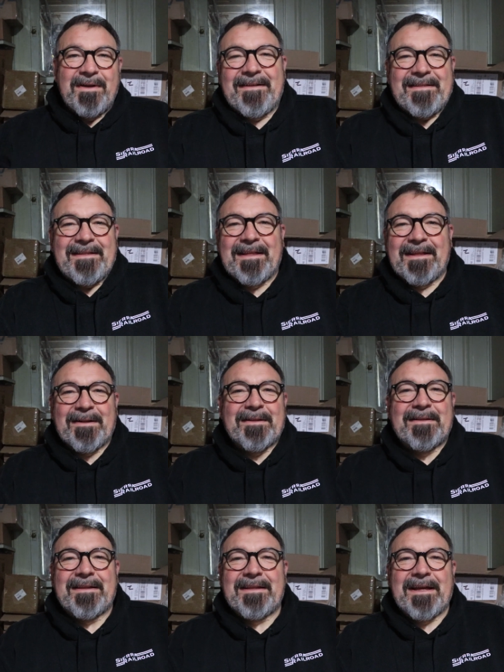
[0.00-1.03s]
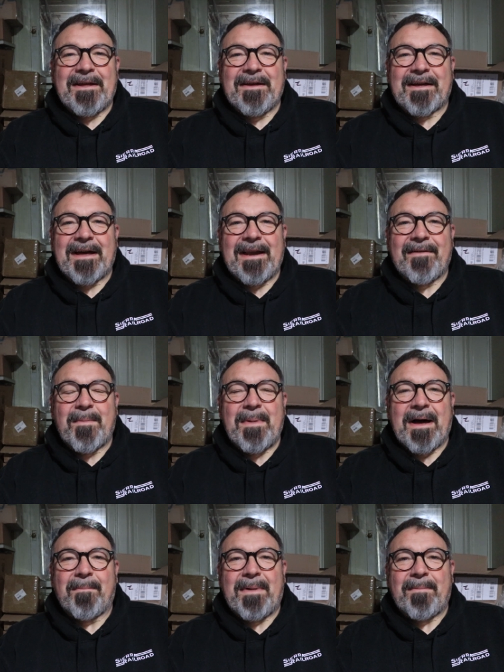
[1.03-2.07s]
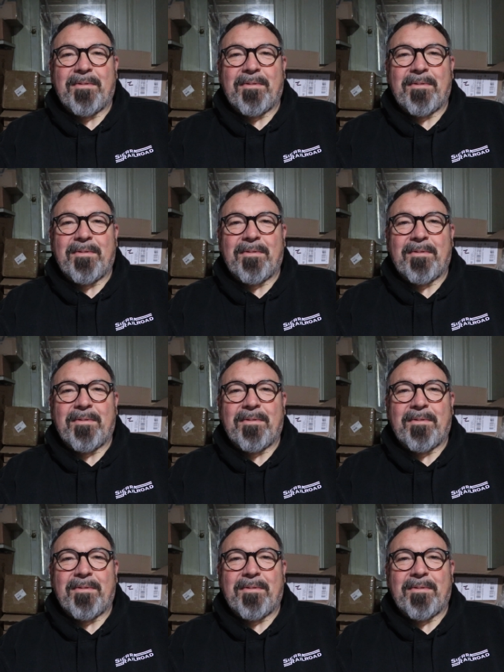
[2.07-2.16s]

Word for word: It'll tell you kind of about my